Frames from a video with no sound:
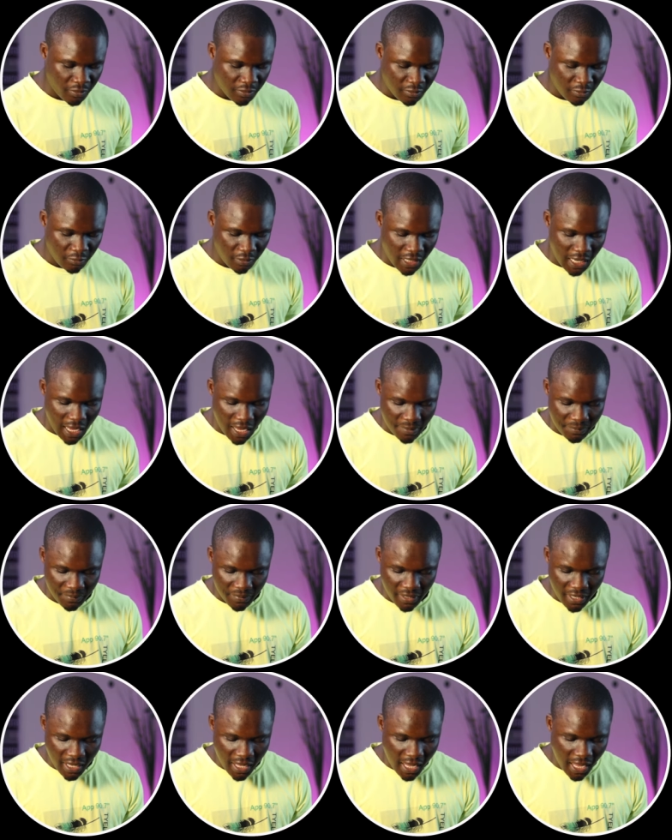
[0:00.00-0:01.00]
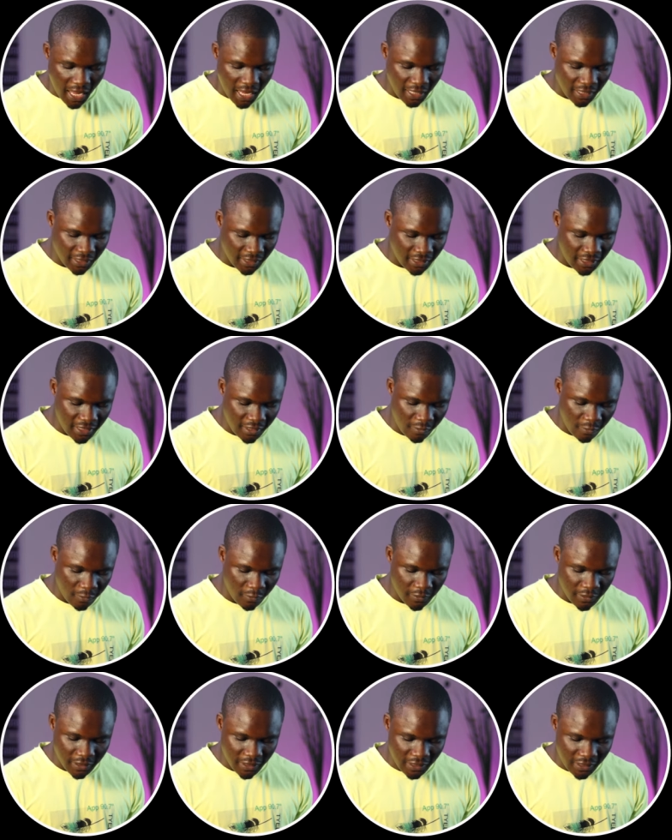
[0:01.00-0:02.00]
puzzle app and click
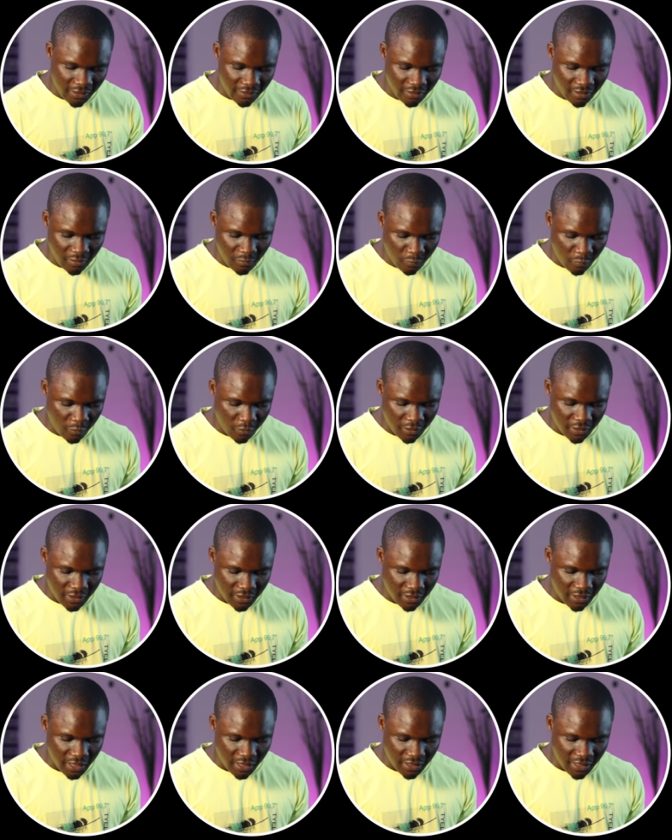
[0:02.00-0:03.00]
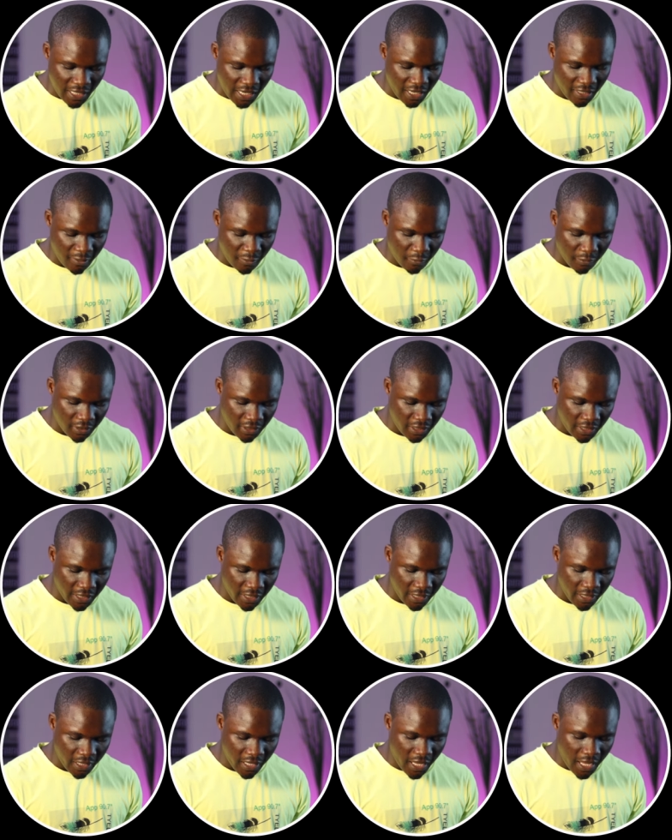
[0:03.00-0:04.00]
on the green word search icon
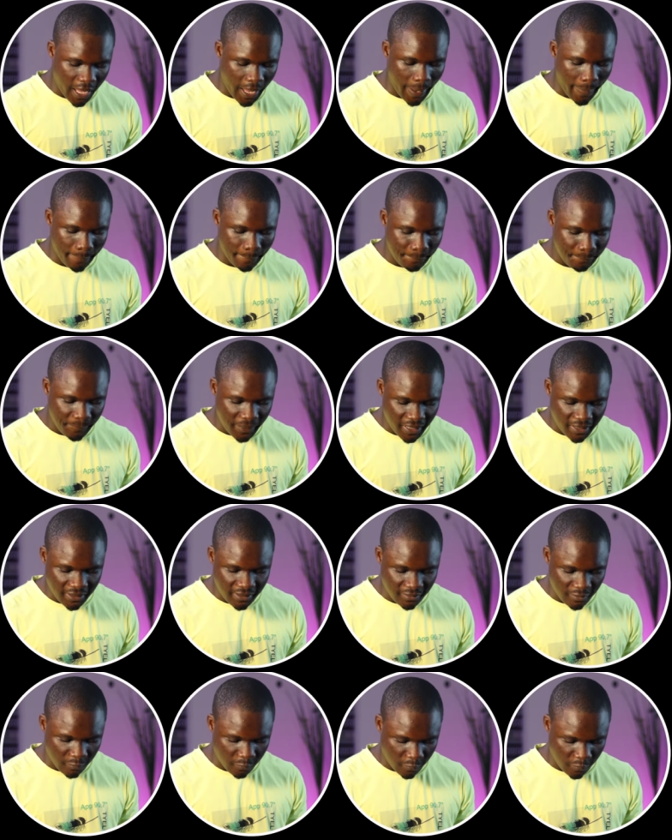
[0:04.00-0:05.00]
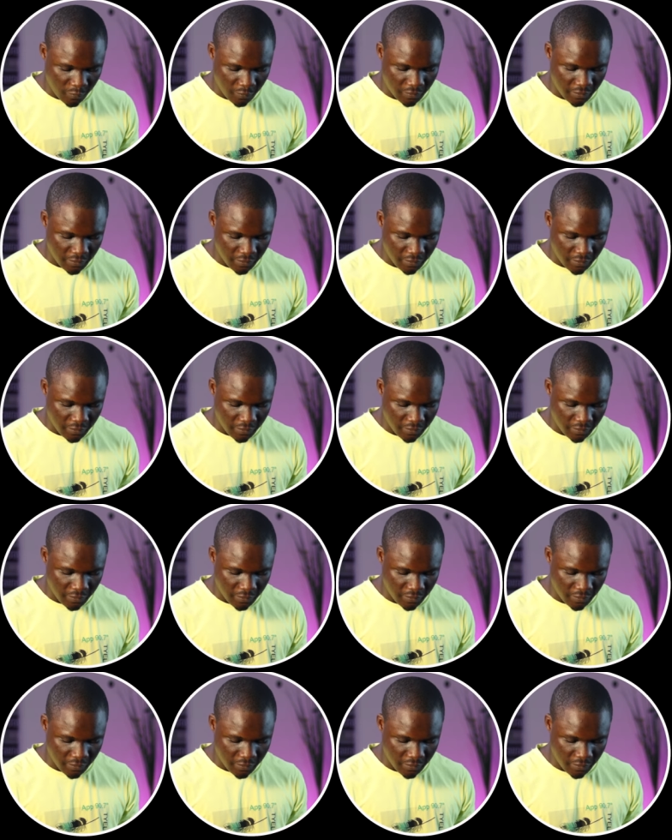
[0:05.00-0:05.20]
here and paste the